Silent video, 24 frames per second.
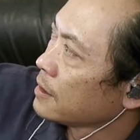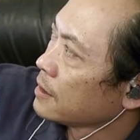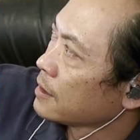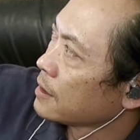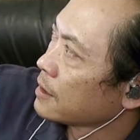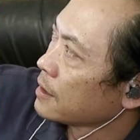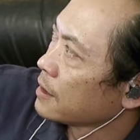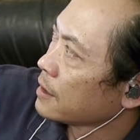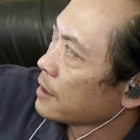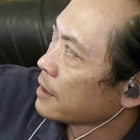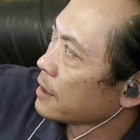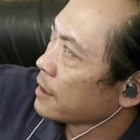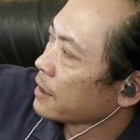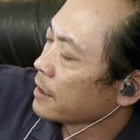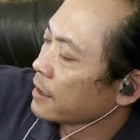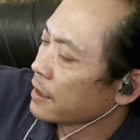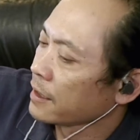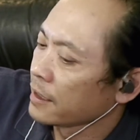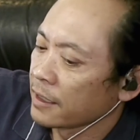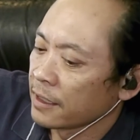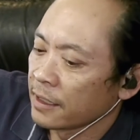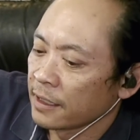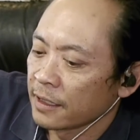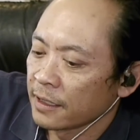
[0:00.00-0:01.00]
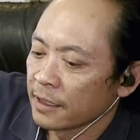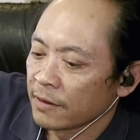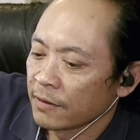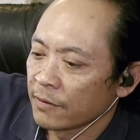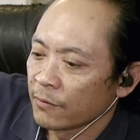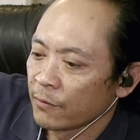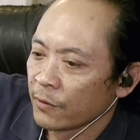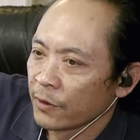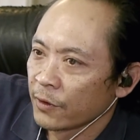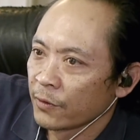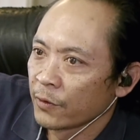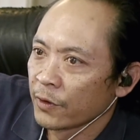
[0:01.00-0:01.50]
I
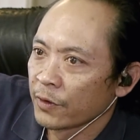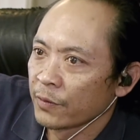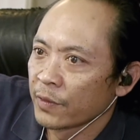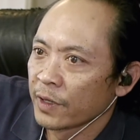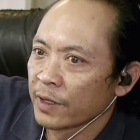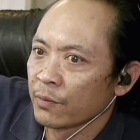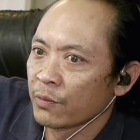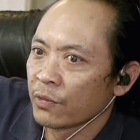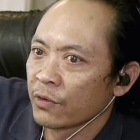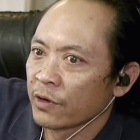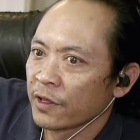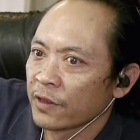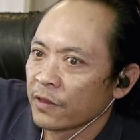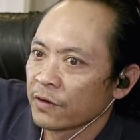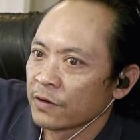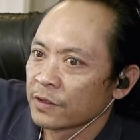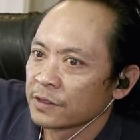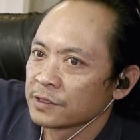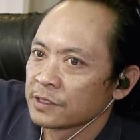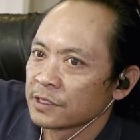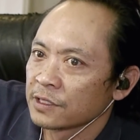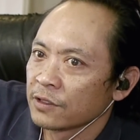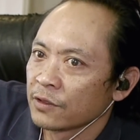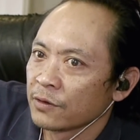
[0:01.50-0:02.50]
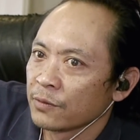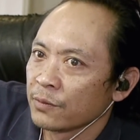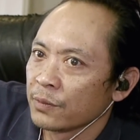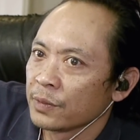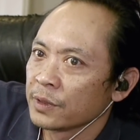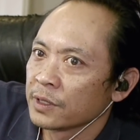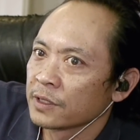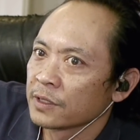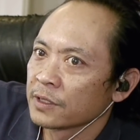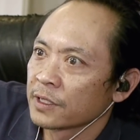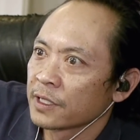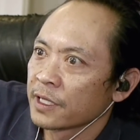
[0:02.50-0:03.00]
went with my brother to go
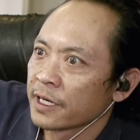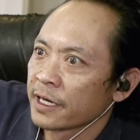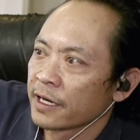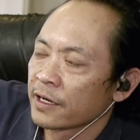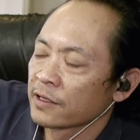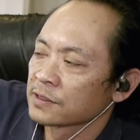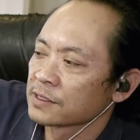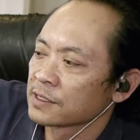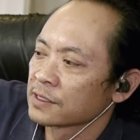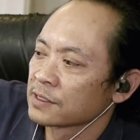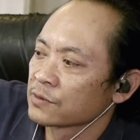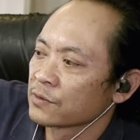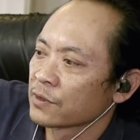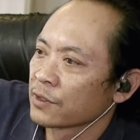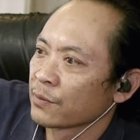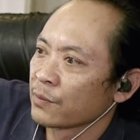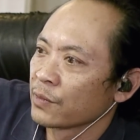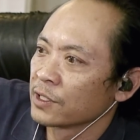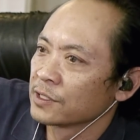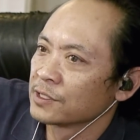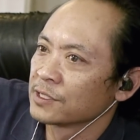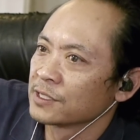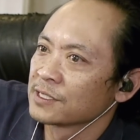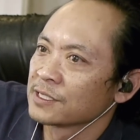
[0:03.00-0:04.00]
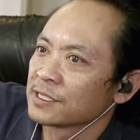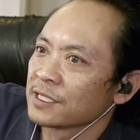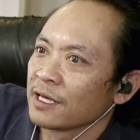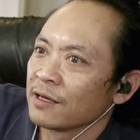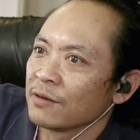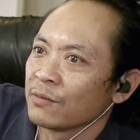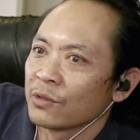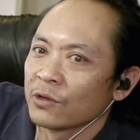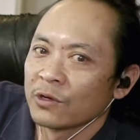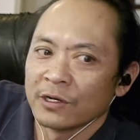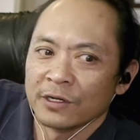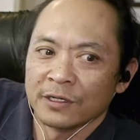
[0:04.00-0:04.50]
build houses with a bunch of
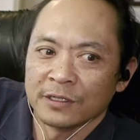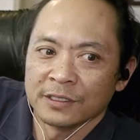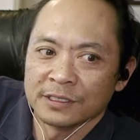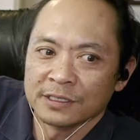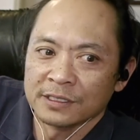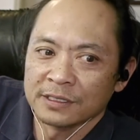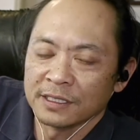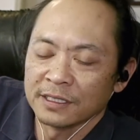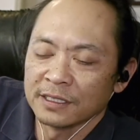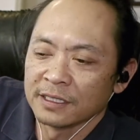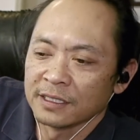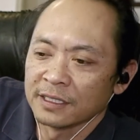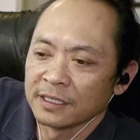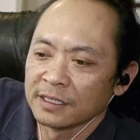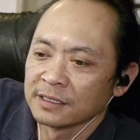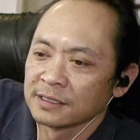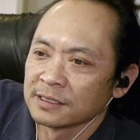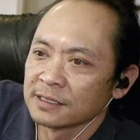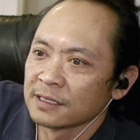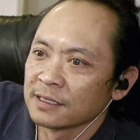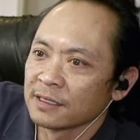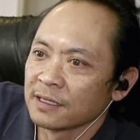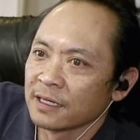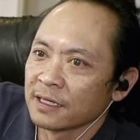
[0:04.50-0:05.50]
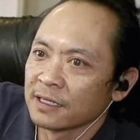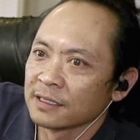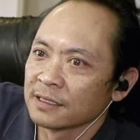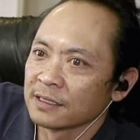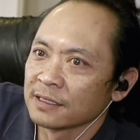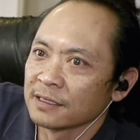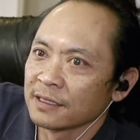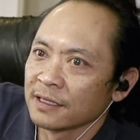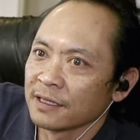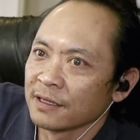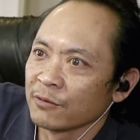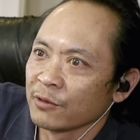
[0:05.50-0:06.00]
skateboarders in
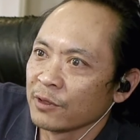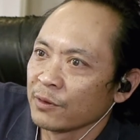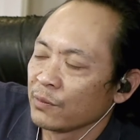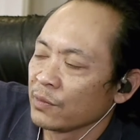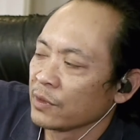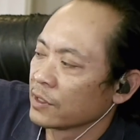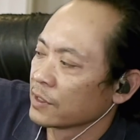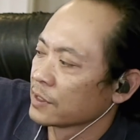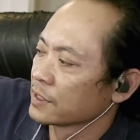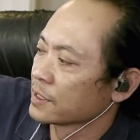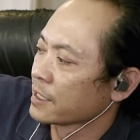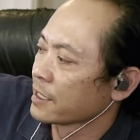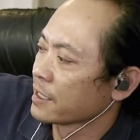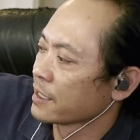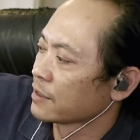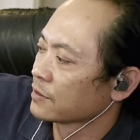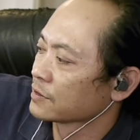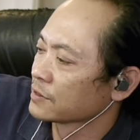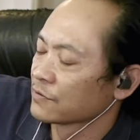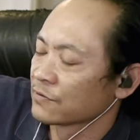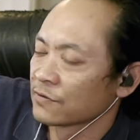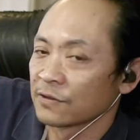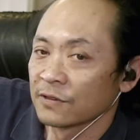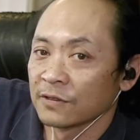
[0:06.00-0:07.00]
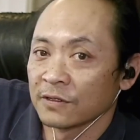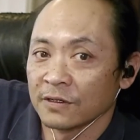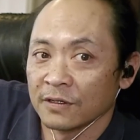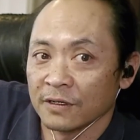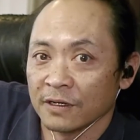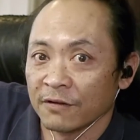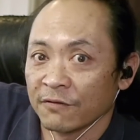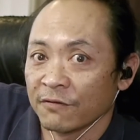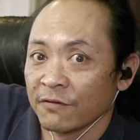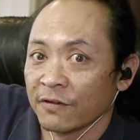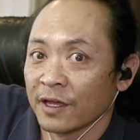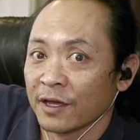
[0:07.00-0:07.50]
Ensenada, and we built a house for a
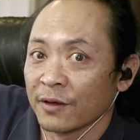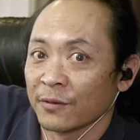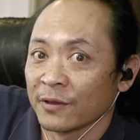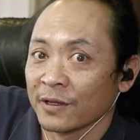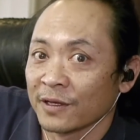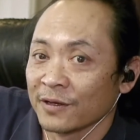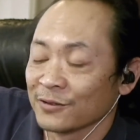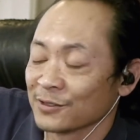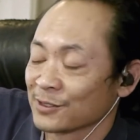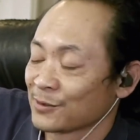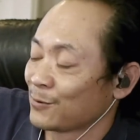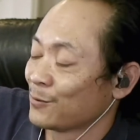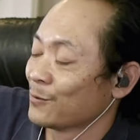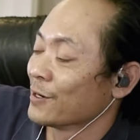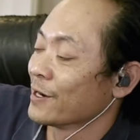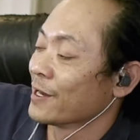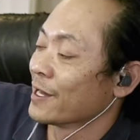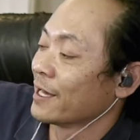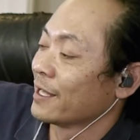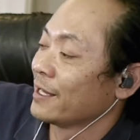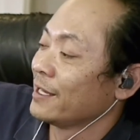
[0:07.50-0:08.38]
family. It was rad.